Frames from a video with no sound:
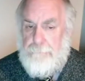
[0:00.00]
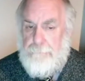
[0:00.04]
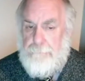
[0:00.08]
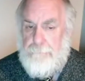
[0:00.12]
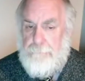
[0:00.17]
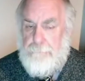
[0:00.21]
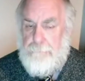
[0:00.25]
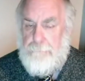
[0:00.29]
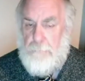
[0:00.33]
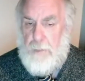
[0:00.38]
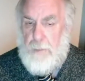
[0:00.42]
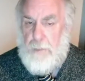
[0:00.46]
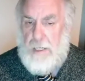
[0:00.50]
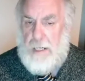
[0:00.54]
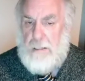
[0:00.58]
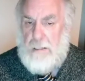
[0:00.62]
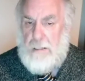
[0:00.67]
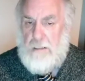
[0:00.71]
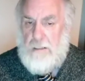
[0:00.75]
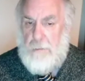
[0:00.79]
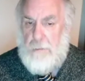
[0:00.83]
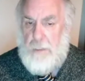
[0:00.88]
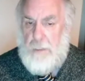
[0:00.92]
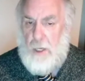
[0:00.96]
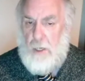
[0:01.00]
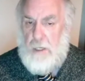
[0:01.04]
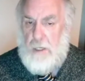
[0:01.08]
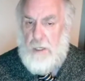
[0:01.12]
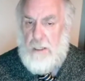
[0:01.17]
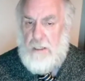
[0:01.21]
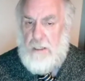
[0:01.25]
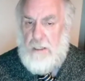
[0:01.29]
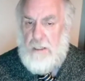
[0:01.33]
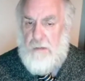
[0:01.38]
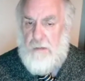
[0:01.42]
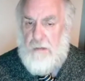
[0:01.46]
One has to be
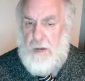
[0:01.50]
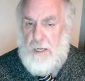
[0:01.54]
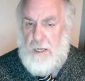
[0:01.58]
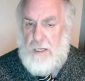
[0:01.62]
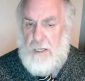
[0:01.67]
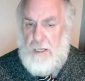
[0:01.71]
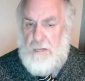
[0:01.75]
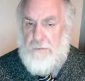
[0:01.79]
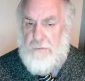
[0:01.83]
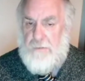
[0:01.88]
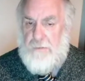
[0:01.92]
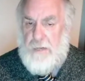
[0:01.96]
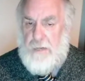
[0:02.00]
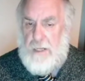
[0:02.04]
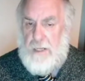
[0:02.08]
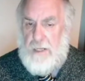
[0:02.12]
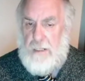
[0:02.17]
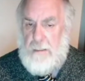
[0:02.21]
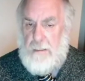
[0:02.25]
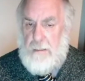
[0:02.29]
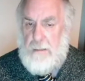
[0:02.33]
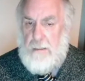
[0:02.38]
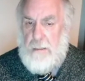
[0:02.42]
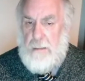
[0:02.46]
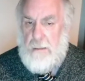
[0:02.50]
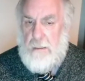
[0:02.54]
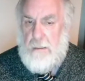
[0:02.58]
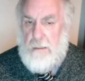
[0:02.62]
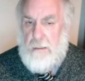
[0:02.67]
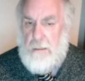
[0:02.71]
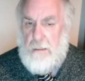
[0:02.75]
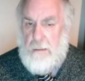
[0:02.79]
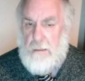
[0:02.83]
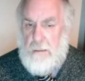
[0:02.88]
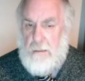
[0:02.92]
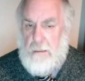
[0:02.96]
honest, if I lived in
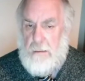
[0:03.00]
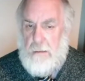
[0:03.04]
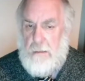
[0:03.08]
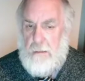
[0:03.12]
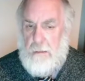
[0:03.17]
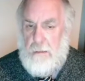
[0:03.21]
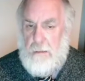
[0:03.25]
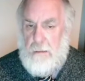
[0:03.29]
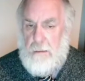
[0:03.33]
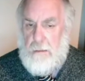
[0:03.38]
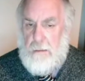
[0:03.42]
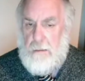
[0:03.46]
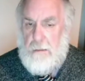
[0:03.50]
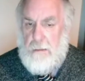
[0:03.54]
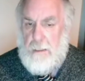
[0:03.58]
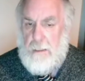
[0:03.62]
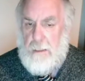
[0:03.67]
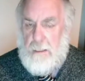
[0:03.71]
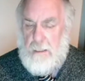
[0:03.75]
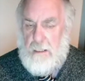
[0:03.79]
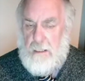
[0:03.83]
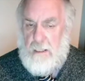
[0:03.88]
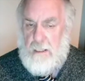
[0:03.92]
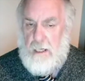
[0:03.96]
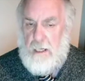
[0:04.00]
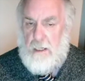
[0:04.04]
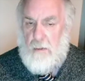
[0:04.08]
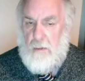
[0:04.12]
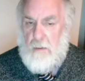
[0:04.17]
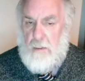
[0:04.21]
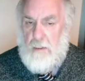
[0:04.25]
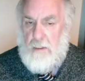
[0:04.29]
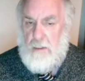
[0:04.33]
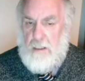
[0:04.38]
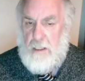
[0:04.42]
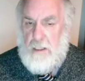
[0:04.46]
the
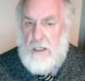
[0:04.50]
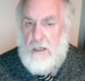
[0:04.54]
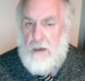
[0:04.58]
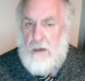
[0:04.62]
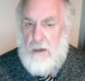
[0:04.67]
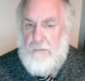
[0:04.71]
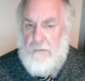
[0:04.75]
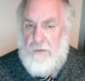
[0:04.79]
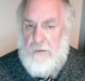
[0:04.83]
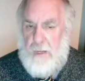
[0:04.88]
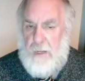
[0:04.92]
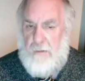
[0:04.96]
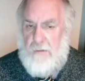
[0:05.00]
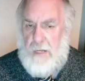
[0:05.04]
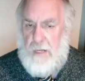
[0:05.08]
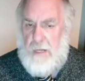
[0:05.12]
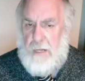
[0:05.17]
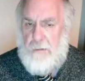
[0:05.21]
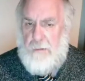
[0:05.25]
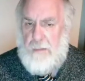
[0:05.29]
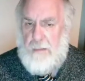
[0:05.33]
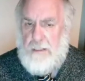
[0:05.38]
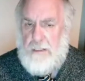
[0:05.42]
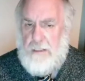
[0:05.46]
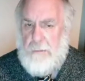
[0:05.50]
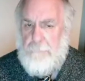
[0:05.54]
constituency of David Amess,